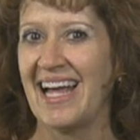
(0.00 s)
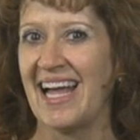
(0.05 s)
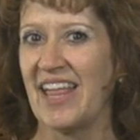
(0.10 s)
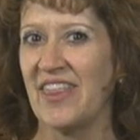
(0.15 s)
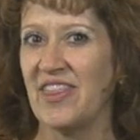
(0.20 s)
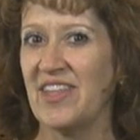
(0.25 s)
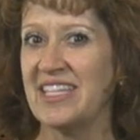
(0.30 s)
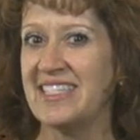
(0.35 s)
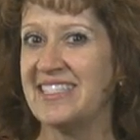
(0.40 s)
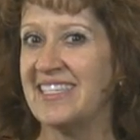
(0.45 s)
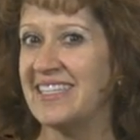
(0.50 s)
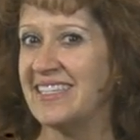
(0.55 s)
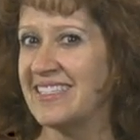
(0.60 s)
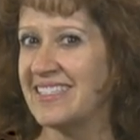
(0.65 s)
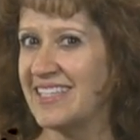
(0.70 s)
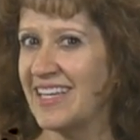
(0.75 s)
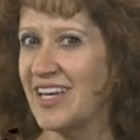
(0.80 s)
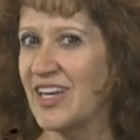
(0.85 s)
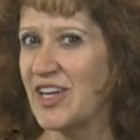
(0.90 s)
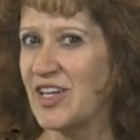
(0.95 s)
and this
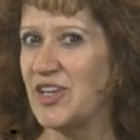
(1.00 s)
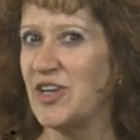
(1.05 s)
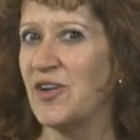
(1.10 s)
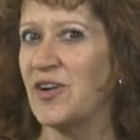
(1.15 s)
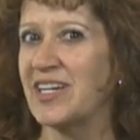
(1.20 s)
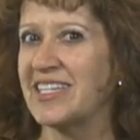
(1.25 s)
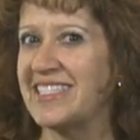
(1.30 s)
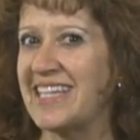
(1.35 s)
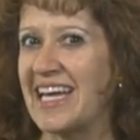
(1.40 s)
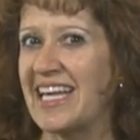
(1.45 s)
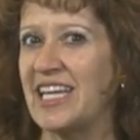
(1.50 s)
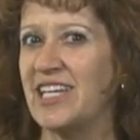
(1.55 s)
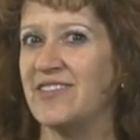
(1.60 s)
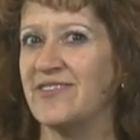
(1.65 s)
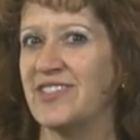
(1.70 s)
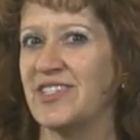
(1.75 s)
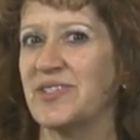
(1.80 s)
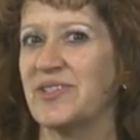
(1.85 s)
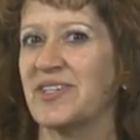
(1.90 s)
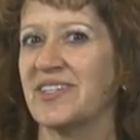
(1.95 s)
is your
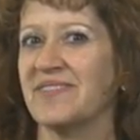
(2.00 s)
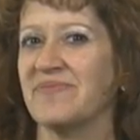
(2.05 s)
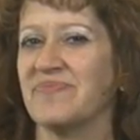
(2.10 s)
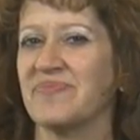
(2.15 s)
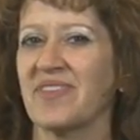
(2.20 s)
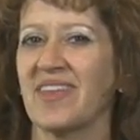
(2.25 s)
executive tour.